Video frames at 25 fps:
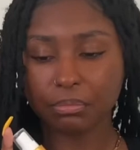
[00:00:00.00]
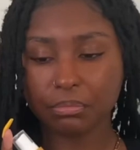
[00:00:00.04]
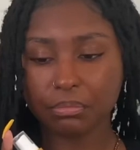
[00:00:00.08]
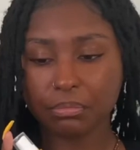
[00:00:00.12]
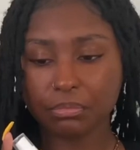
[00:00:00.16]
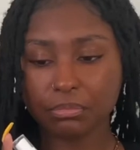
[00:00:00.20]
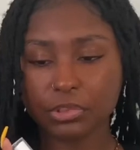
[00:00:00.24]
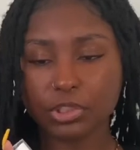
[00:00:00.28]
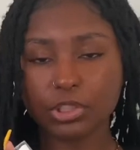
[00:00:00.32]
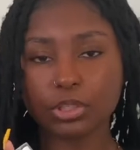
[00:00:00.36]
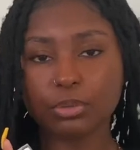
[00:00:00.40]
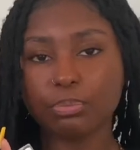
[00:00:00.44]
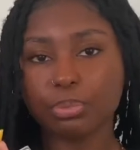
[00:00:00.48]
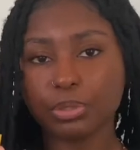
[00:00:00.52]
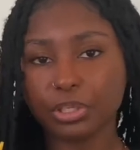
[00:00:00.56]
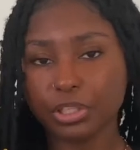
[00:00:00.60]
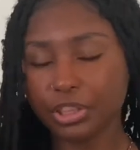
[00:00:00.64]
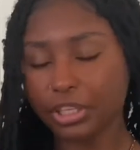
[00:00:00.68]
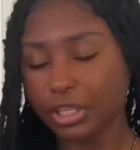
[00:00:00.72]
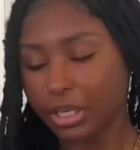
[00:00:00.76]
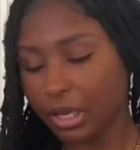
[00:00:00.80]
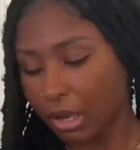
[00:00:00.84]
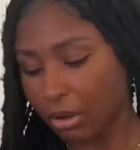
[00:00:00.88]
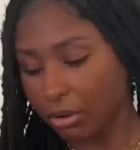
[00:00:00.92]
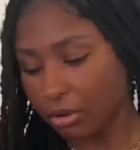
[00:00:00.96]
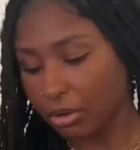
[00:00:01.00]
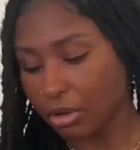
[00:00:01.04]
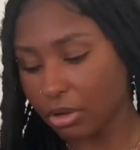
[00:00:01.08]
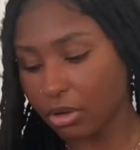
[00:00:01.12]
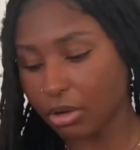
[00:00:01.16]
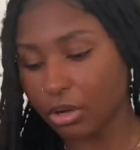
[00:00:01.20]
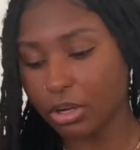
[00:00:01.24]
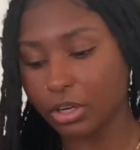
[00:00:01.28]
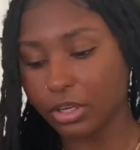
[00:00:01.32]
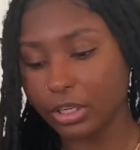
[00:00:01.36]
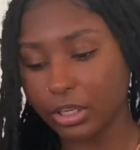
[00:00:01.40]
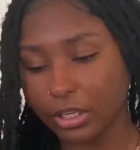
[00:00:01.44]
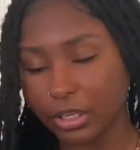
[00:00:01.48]
To put the
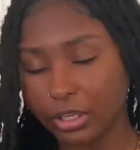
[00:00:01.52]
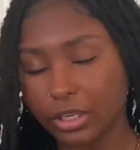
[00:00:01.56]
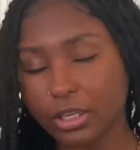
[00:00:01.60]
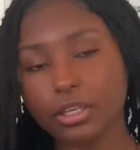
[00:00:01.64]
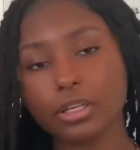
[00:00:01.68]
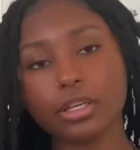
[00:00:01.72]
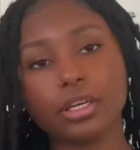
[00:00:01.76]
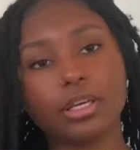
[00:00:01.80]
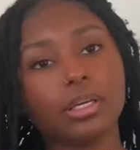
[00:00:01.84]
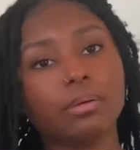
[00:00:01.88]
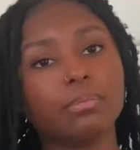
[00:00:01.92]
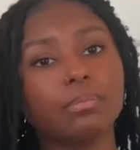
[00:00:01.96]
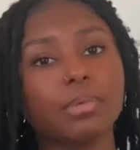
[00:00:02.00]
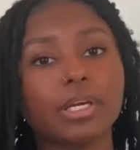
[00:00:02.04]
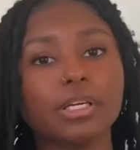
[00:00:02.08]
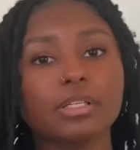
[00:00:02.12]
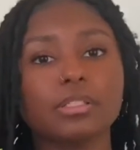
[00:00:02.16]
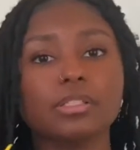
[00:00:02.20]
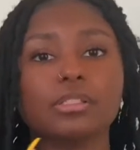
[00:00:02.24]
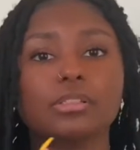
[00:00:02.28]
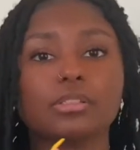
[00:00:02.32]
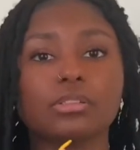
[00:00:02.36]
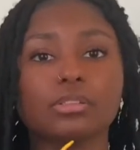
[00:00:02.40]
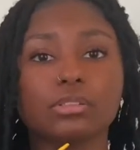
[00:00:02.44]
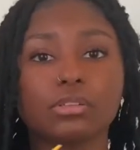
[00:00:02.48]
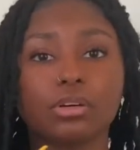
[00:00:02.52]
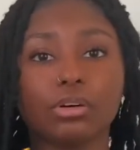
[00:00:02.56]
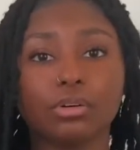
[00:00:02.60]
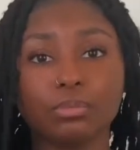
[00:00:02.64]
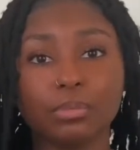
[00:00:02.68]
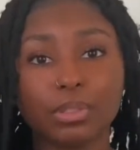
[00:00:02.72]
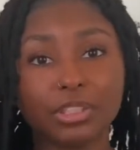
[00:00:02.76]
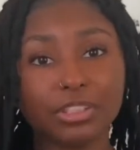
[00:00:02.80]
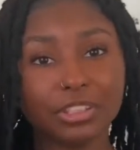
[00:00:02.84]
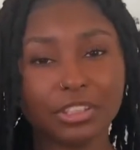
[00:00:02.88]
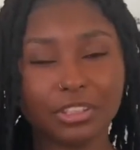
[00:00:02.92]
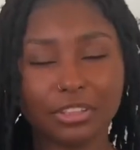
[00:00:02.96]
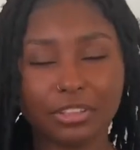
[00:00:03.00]
alcohol in. It makes it so
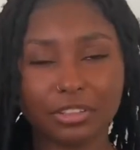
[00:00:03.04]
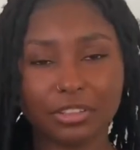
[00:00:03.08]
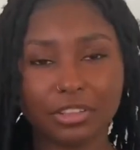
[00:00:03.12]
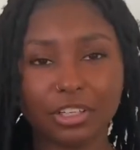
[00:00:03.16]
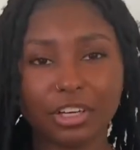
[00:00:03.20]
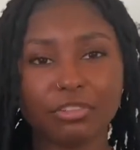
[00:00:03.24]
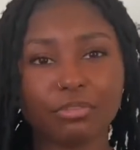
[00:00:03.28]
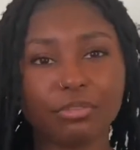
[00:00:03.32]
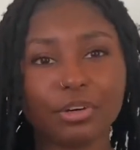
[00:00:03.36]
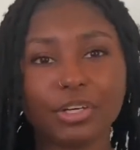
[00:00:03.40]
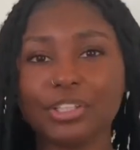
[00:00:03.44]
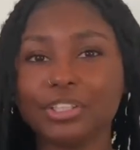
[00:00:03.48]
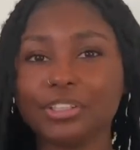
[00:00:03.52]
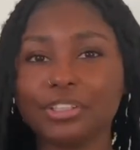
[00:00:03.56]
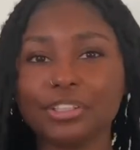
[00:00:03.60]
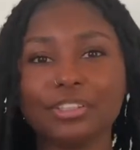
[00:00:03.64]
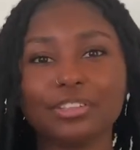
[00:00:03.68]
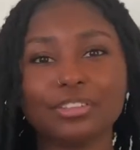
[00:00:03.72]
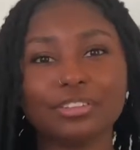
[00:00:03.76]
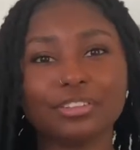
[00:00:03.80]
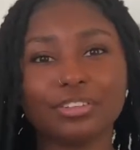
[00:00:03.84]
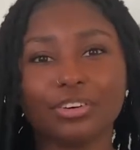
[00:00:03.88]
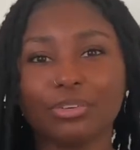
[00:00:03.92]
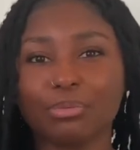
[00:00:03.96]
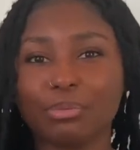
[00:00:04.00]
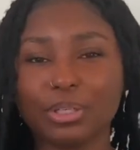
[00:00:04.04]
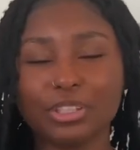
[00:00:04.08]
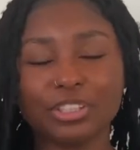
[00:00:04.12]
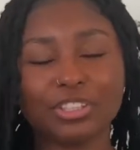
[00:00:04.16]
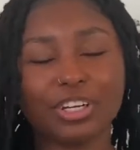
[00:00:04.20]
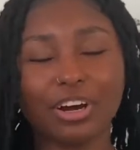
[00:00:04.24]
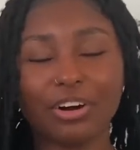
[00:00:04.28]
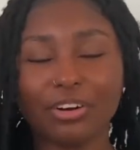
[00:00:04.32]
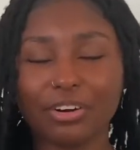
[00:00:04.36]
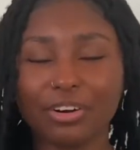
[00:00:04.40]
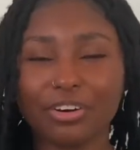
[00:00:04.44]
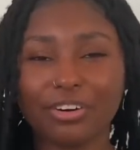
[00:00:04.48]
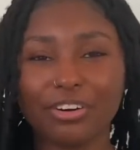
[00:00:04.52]
much easier. I wasted so much
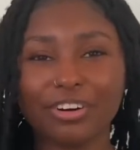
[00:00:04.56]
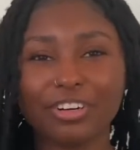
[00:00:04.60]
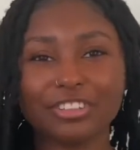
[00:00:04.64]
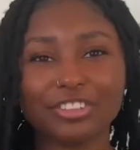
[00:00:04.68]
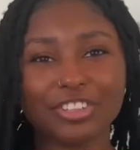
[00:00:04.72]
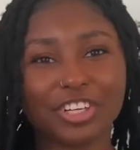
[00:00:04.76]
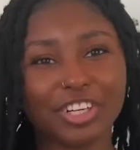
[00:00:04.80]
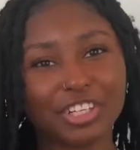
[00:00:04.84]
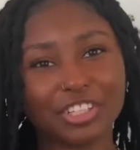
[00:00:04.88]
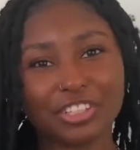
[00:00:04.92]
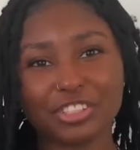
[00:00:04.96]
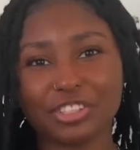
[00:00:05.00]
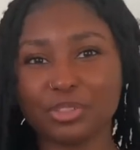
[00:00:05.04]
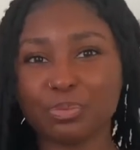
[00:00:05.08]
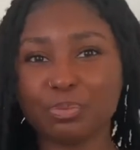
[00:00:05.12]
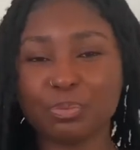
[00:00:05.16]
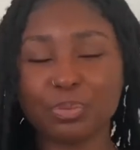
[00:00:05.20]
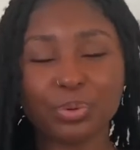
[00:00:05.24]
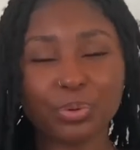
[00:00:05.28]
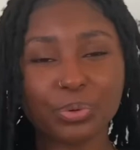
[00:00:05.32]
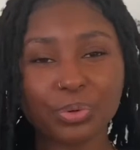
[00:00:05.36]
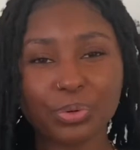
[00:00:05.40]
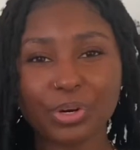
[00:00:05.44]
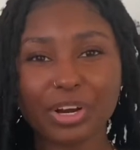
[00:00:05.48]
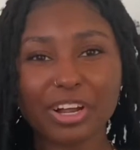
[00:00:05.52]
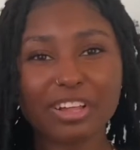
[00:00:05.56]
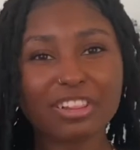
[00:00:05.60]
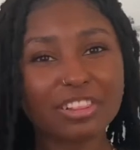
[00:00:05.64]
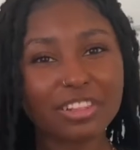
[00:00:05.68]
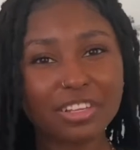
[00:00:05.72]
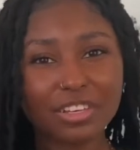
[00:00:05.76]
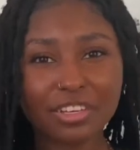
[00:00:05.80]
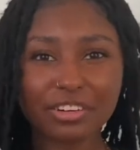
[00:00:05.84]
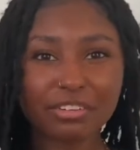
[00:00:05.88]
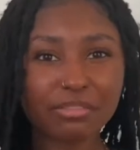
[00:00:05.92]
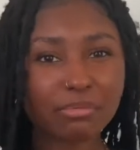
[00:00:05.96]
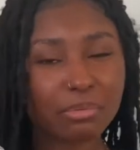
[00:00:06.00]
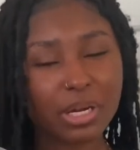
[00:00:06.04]
alcohol trying to just pour a
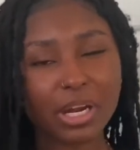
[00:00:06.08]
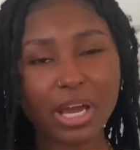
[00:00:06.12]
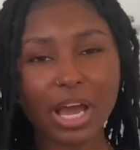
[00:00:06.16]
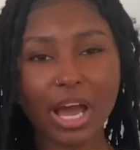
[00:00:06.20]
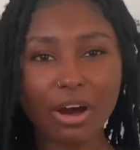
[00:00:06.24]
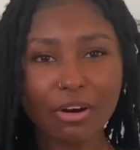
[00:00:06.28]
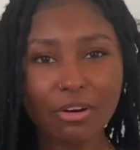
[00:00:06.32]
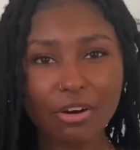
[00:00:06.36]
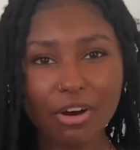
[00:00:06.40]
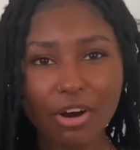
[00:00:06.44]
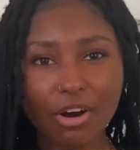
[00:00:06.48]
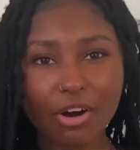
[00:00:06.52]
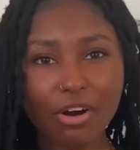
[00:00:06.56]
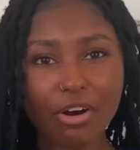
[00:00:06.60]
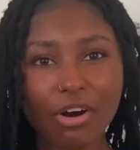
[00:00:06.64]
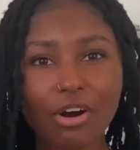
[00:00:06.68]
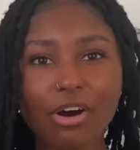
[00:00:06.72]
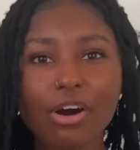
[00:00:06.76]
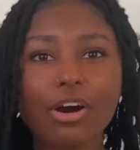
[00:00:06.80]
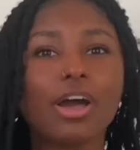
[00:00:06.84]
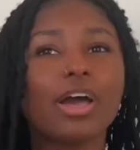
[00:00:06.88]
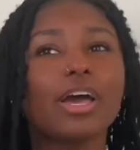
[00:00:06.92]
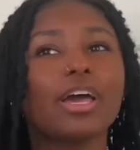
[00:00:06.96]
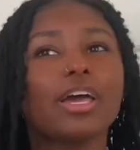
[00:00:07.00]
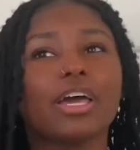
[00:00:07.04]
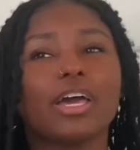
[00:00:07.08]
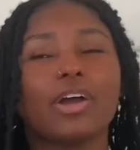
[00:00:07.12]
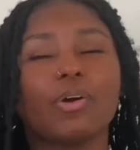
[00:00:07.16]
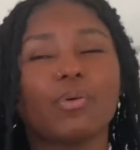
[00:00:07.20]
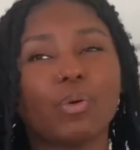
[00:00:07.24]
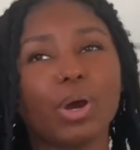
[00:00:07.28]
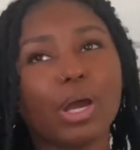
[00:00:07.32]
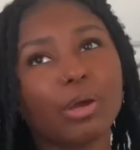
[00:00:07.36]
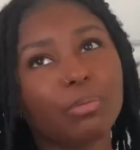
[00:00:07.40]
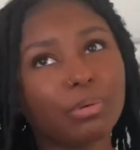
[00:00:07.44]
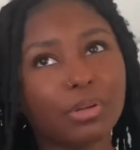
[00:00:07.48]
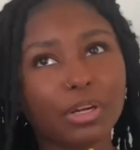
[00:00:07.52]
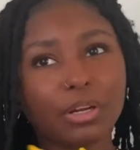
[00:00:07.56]
little bit of alcohol and
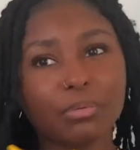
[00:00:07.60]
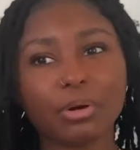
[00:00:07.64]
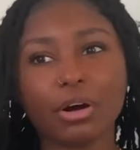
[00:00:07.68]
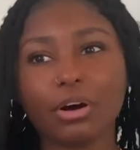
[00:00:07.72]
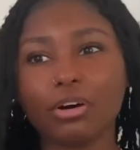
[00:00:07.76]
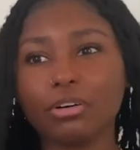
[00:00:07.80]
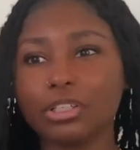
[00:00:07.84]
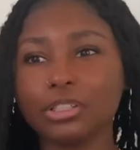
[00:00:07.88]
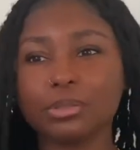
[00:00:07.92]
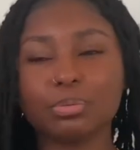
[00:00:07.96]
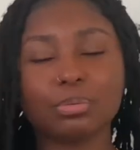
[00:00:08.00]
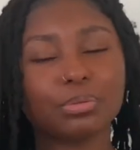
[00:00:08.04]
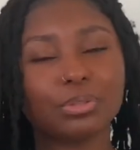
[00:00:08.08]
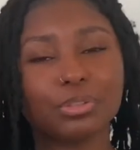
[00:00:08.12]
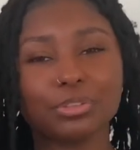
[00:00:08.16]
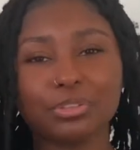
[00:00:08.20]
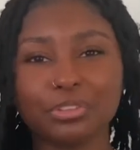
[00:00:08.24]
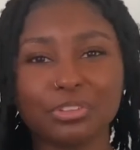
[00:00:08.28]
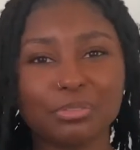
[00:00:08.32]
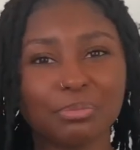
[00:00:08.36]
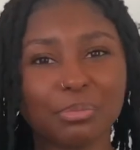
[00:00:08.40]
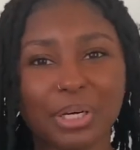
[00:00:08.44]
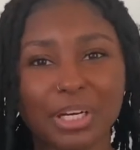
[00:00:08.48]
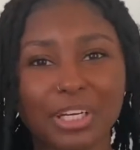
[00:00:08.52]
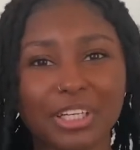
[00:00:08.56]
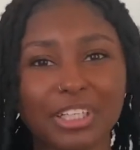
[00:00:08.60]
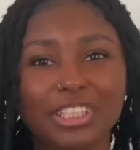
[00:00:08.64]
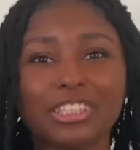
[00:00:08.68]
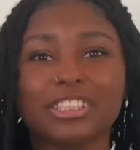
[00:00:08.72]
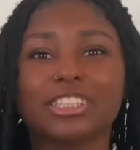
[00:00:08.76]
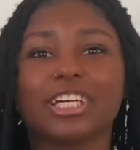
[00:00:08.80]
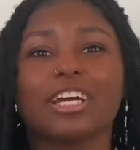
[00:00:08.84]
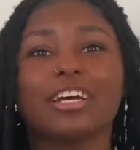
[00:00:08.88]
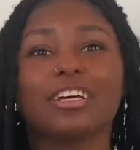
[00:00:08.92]
wipe it up. I always pour too much.